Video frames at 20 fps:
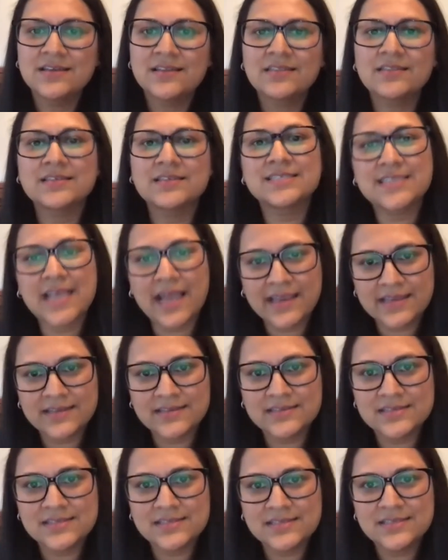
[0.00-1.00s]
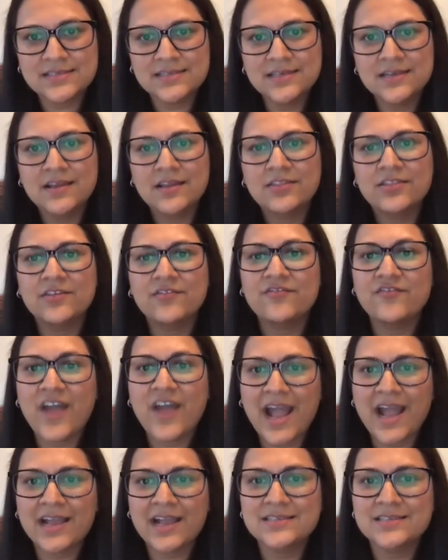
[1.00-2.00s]
the science, the
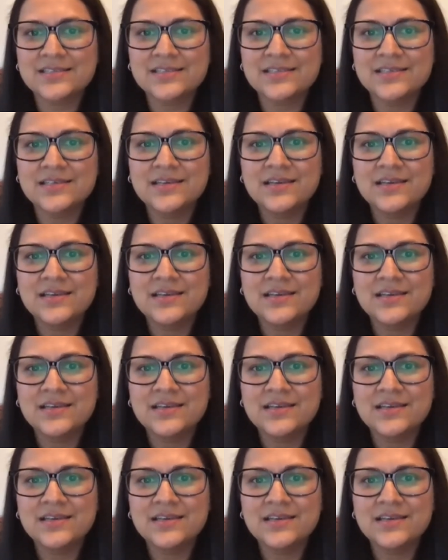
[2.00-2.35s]
facts,